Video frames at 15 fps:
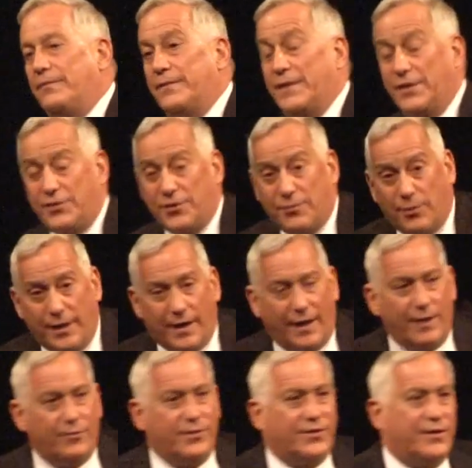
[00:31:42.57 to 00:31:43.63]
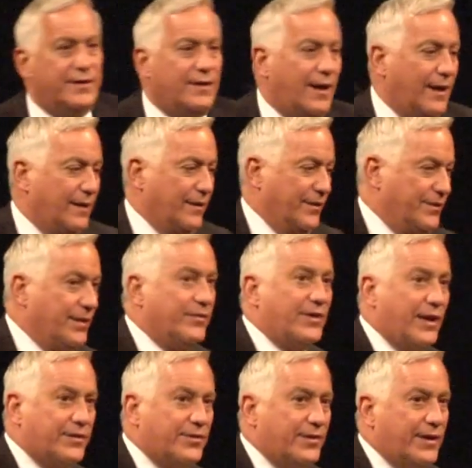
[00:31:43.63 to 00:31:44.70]
This is when I was in college. I was
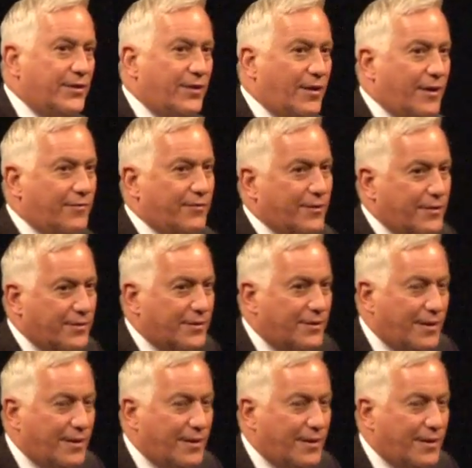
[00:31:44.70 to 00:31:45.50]
actually at Harvard.